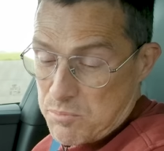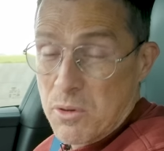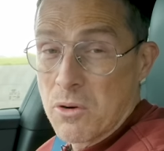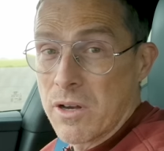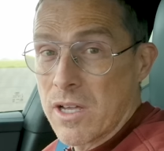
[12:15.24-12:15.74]
just
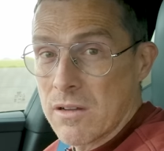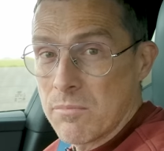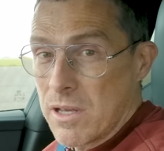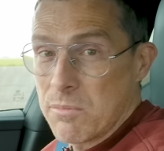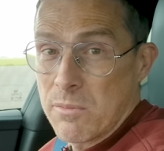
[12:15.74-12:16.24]
boring
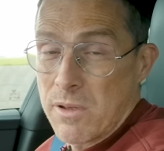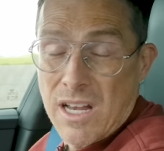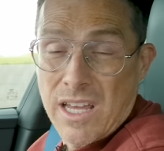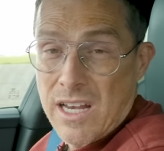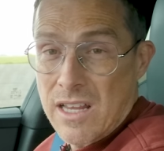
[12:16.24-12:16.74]
and people will be
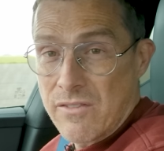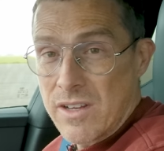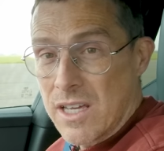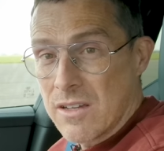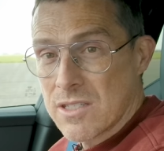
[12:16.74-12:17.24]
clicking out the
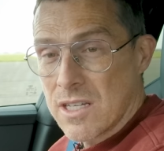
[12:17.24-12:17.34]
video,